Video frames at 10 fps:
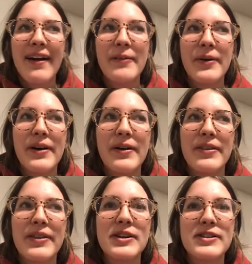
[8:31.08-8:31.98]
well,
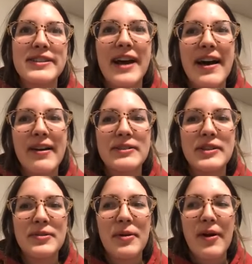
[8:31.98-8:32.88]
the churches I go
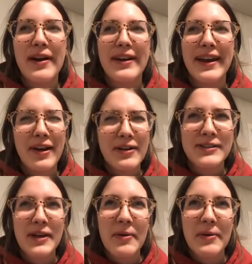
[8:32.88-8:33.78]
to are in
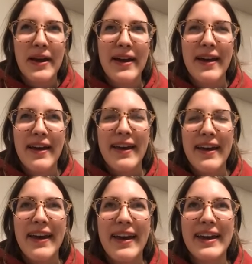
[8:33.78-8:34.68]
Arizona,
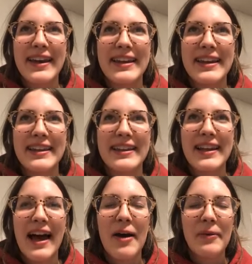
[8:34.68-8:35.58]
and
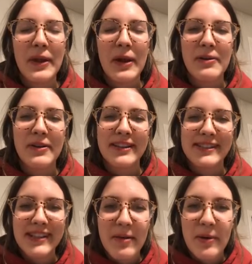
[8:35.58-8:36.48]
I only go during the
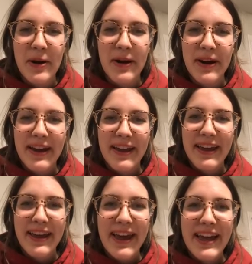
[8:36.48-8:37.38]
summer.
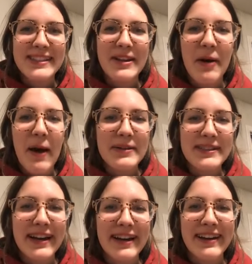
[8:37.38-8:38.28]
And so I was
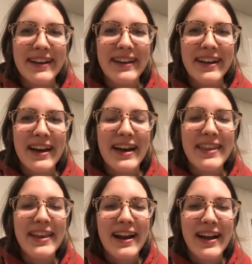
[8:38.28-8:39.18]
like,
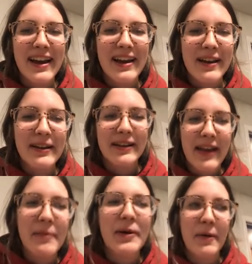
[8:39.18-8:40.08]
then I kind of
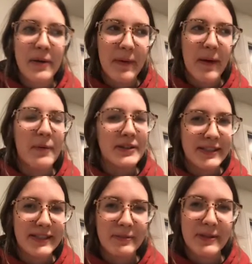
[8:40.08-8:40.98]
kept going about what
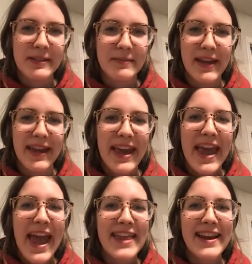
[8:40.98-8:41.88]
Jesus was to me.
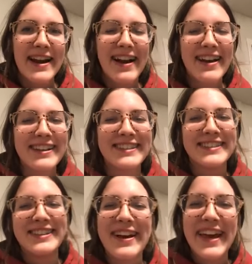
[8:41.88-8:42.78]
And then I kind of
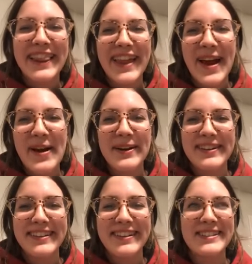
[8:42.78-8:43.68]
snuck in there.
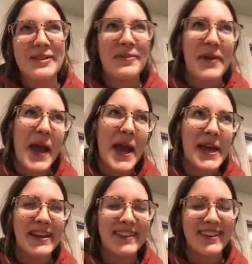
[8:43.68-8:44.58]
There's a
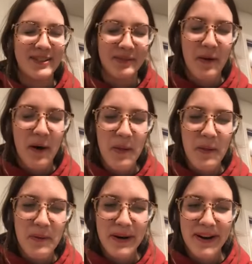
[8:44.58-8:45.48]
fan and there's a
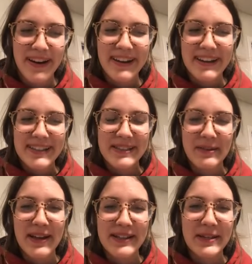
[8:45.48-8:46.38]
follower, so
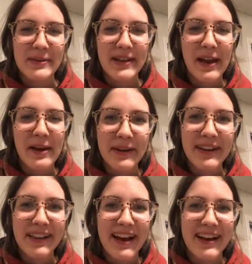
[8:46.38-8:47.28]
that she would kind of
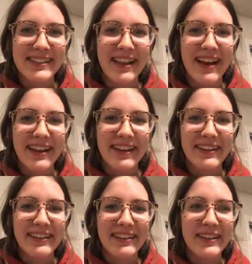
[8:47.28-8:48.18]
realize, like,
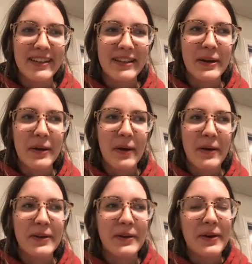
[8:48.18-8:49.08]

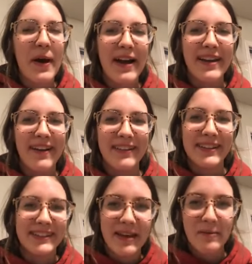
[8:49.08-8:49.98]
you're not on the
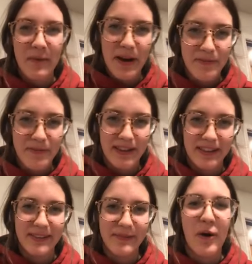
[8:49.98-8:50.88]
same wavelength
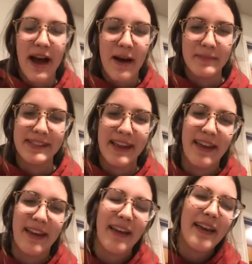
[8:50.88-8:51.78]
with what I'm
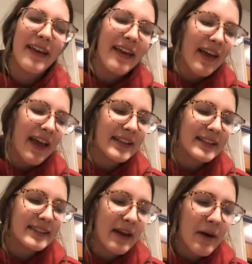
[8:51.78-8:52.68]
saying.
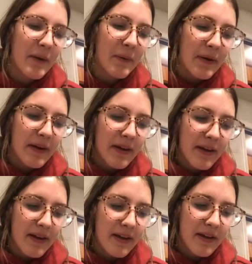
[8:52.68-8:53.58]
And so,
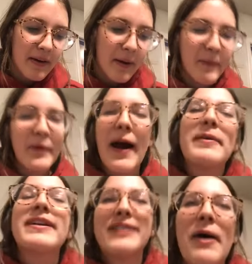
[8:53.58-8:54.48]
I
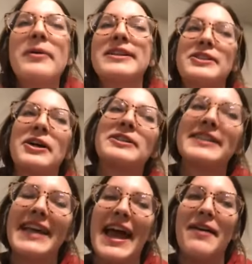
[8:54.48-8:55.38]
mean, going to church
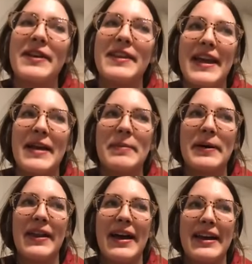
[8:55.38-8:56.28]
isn't everything,
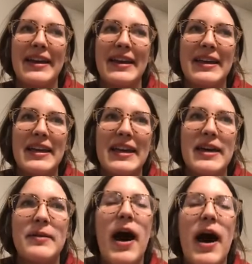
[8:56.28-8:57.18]
but like,
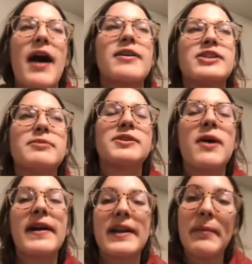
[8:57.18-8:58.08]
she was
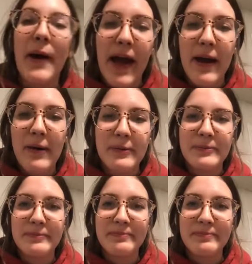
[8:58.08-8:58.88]
talking about how